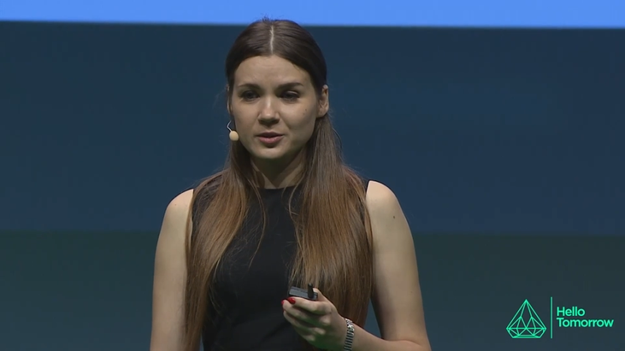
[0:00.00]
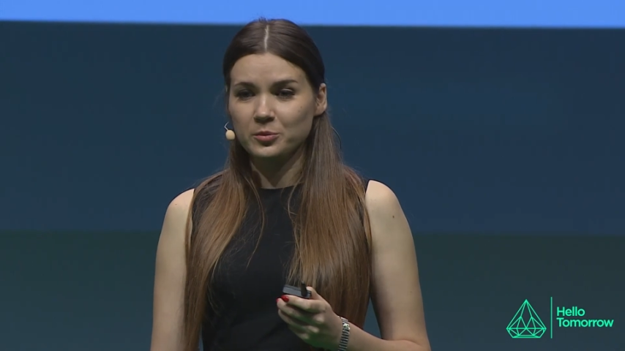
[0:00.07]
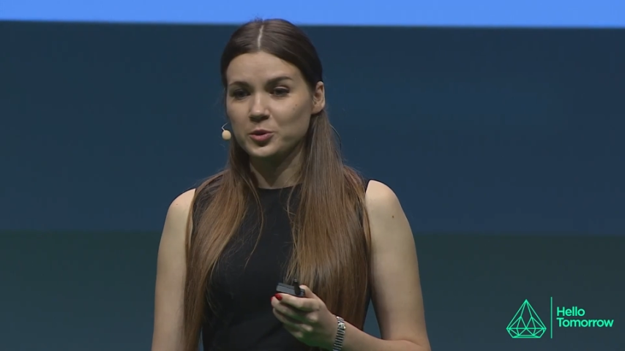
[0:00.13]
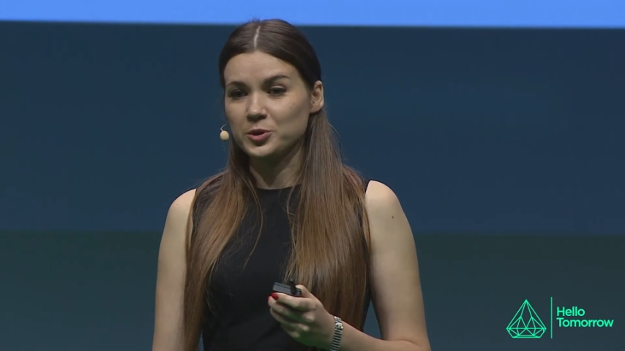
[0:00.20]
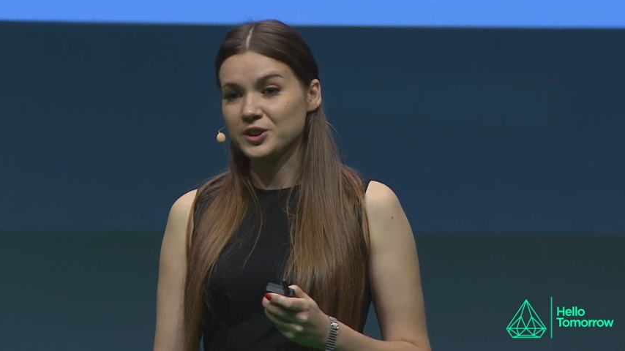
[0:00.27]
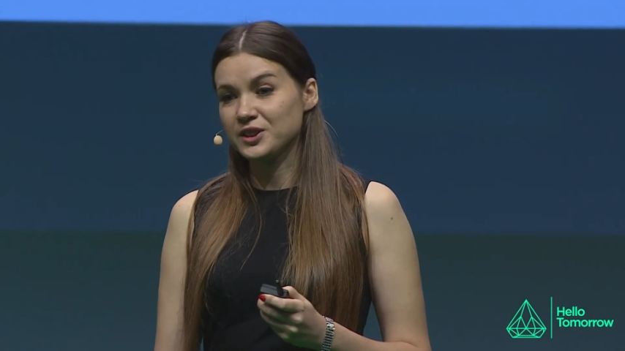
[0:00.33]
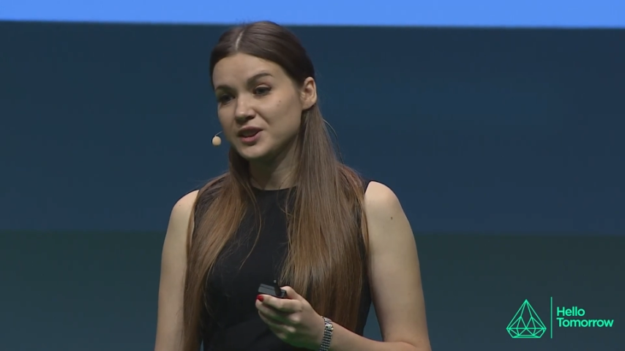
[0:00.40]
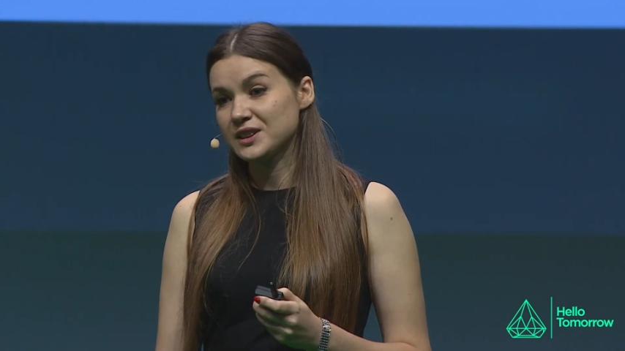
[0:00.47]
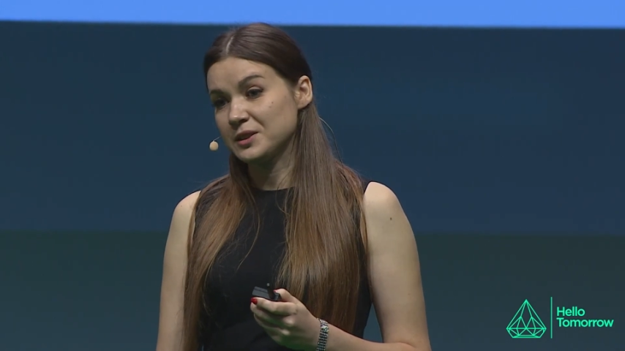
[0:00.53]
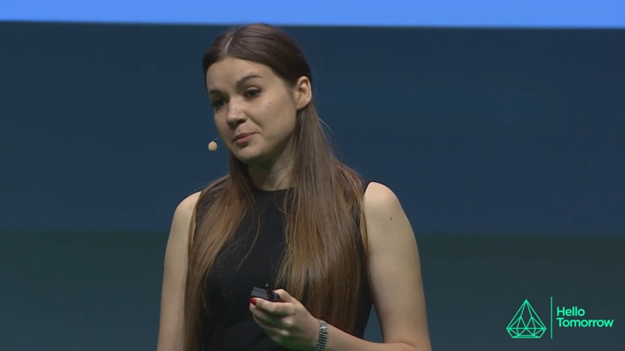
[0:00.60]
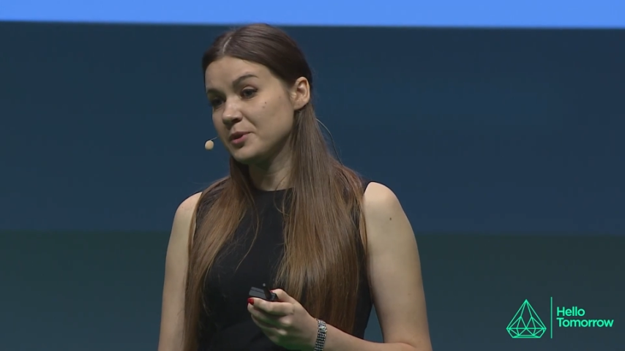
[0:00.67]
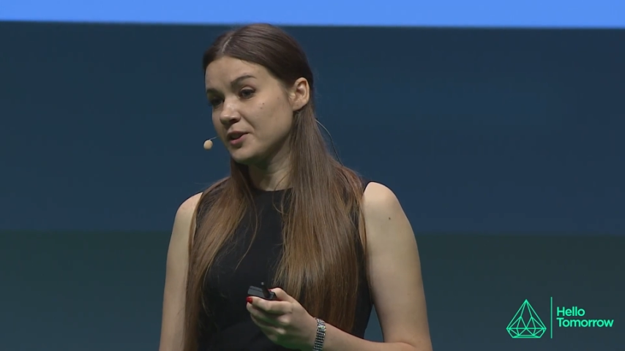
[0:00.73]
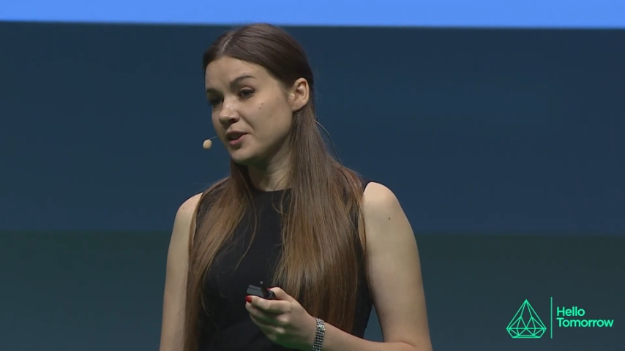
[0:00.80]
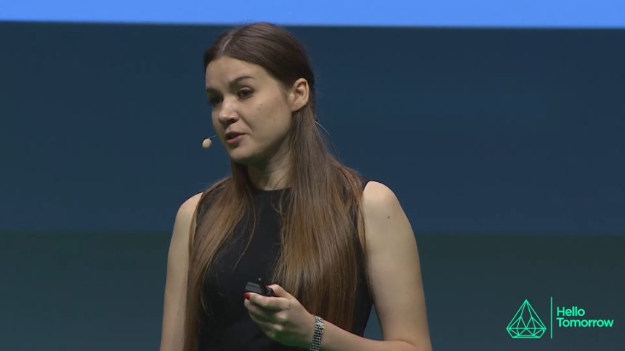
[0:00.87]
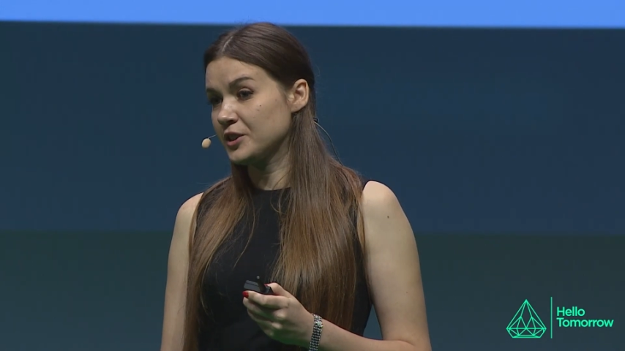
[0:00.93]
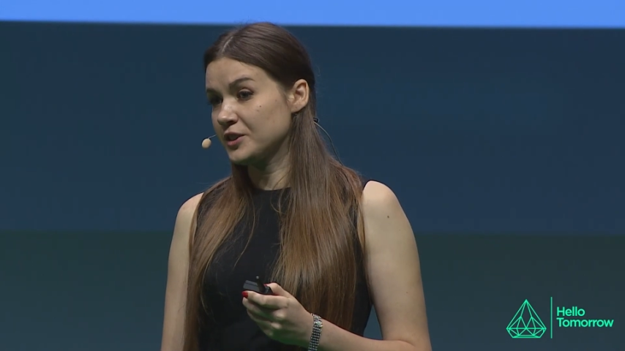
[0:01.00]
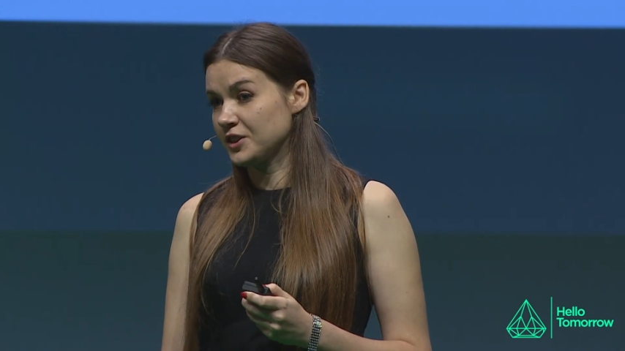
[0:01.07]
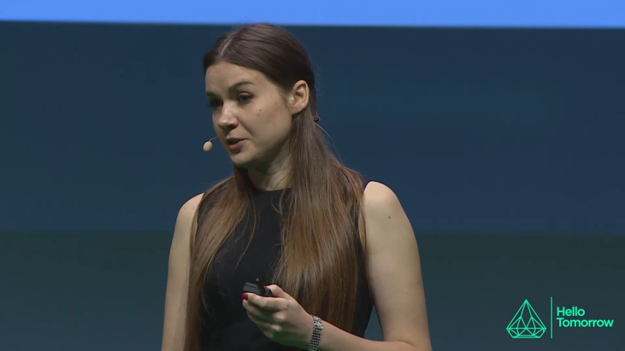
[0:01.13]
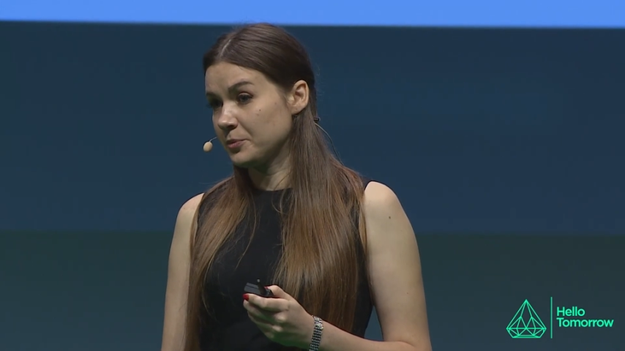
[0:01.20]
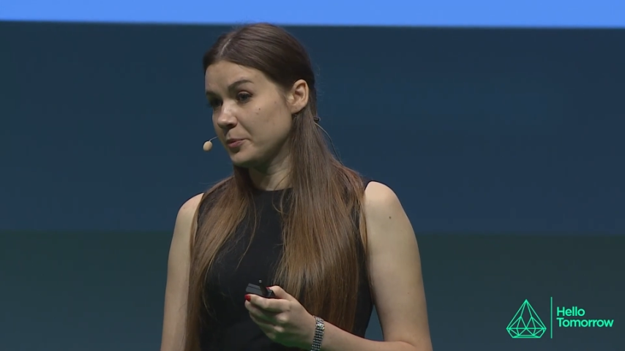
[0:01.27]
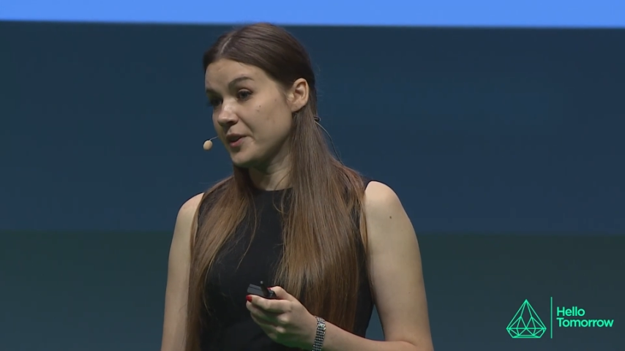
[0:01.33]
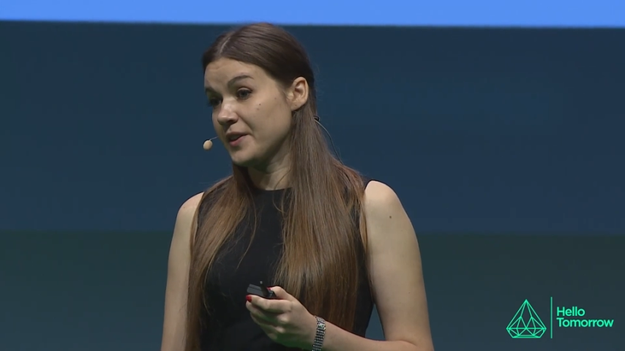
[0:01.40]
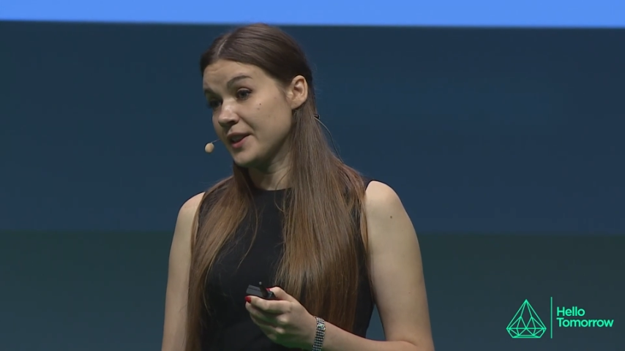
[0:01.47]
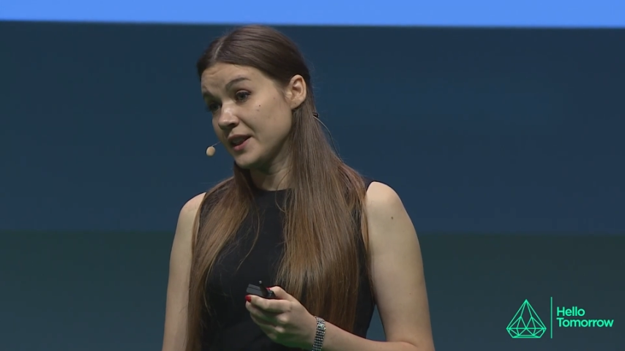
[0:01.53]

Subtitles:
multidisciplinary team with